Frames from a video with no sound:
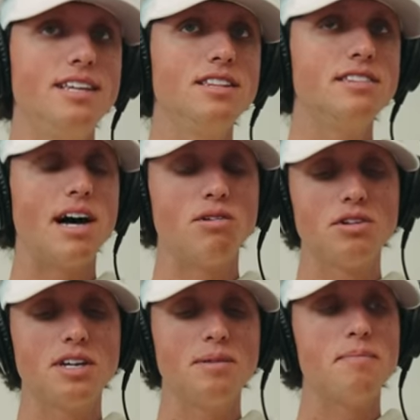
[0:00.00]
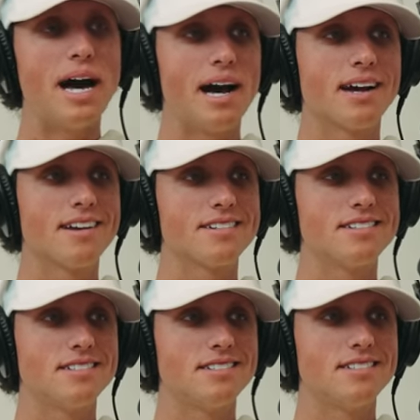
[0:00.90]
Now looking back,
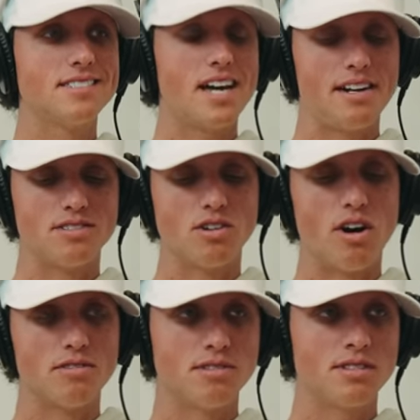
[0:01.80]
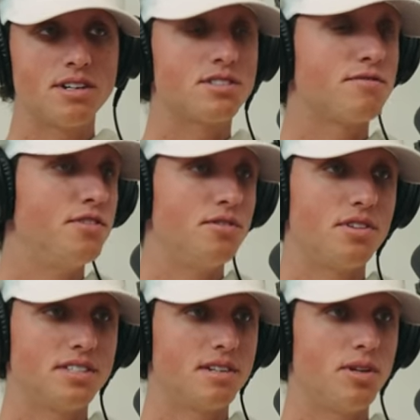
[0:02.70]
at his golf swing. There's a few
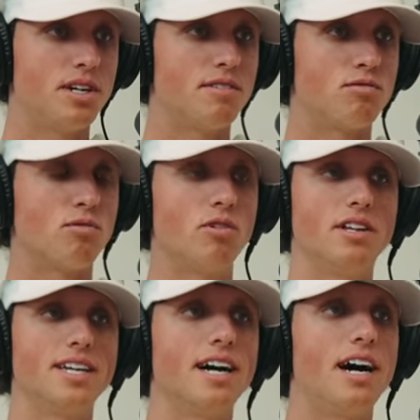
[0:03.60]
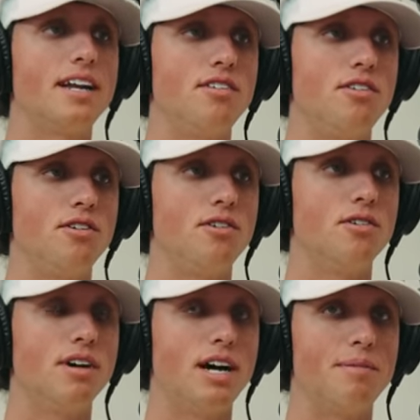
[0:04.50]
things that we could have really got
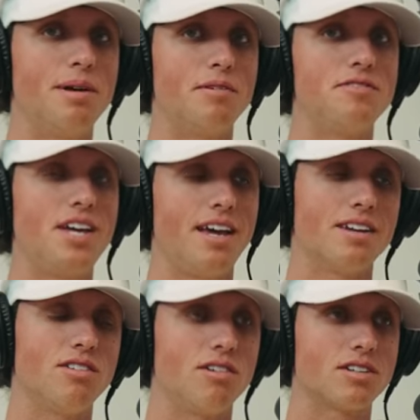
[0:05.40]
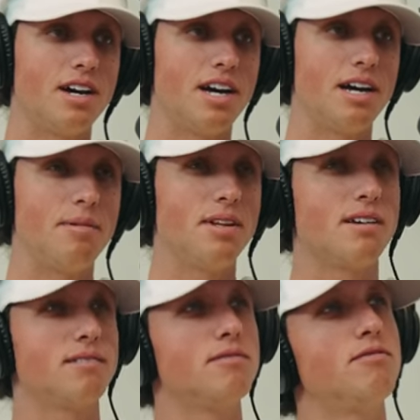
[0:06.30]
into um, that would have taken a long time and
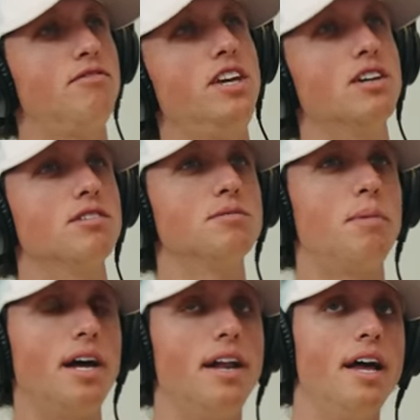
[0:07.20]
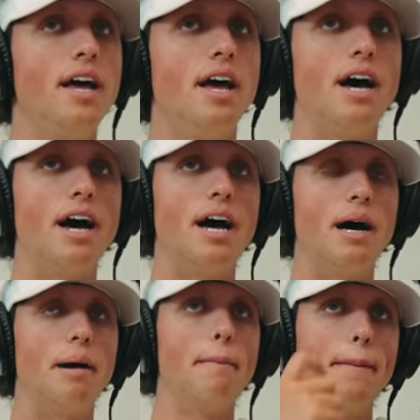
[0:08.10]
like feels, but
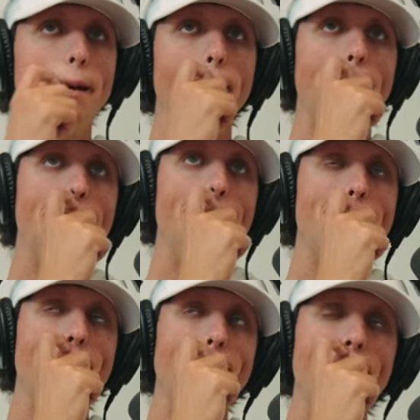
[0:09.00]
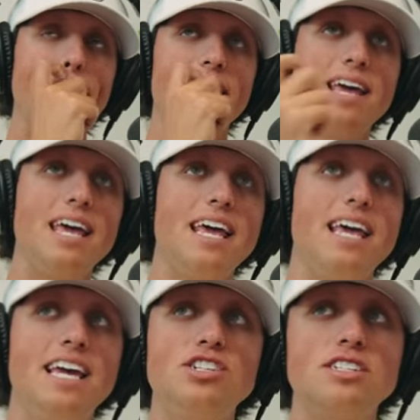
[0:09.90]
um,
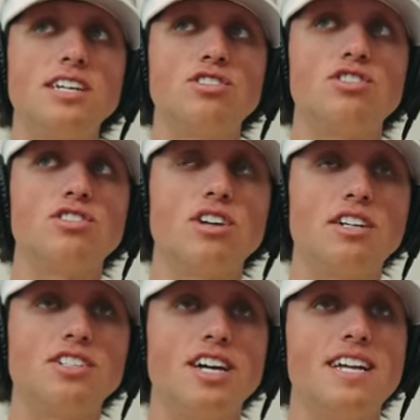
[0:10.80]
he just had such a